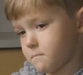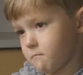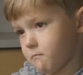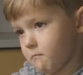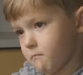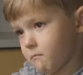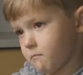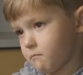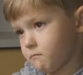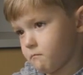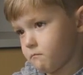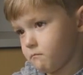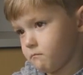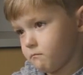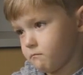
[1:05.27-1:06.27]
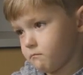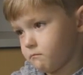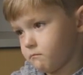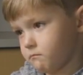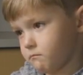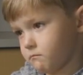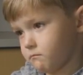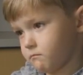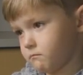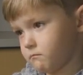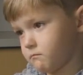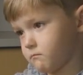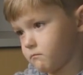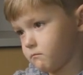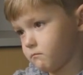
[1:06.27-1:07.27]

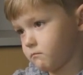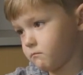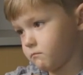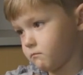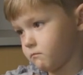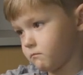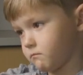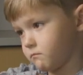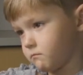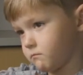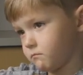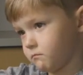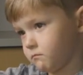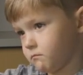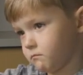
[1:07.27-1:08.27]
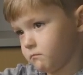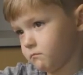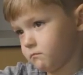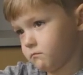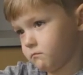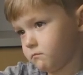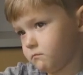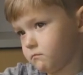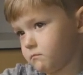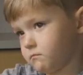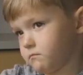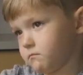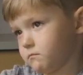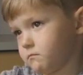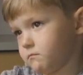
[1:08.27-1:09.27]

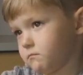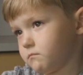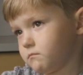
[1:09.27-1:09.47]
(not speaking)